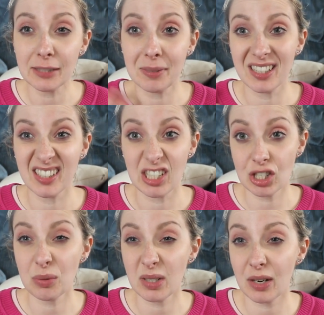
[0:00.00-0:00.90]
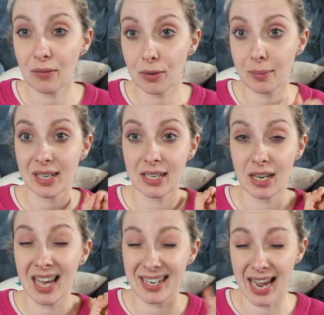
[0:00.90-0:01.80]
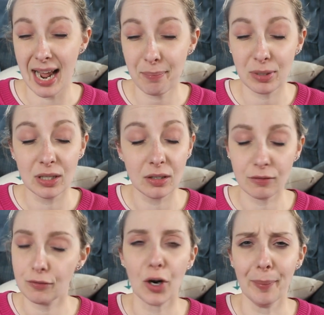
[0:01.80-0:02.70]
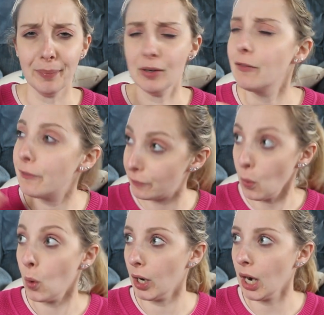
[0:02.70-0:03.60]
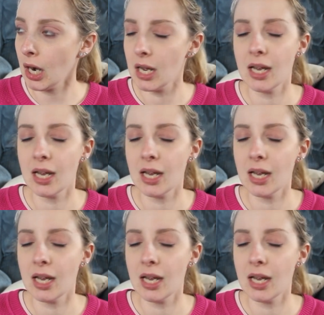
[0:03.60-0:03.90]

it's because he just went down for a nap from four